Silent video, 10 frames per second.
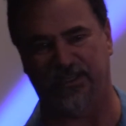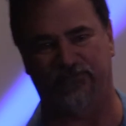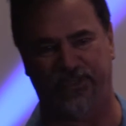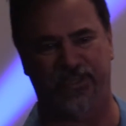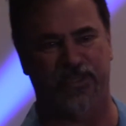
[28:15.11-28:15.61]

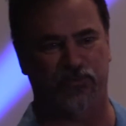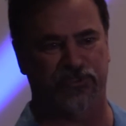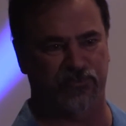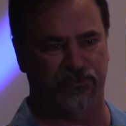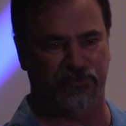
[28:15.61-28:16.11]
every camera
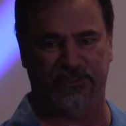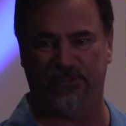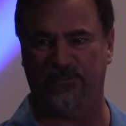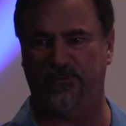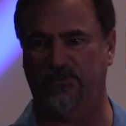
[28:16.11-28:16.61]

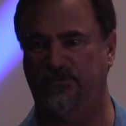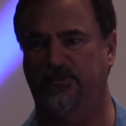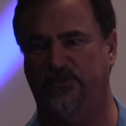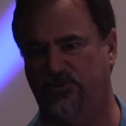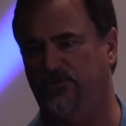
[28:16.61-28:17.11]

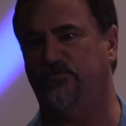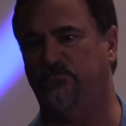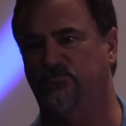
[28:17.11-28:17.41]
into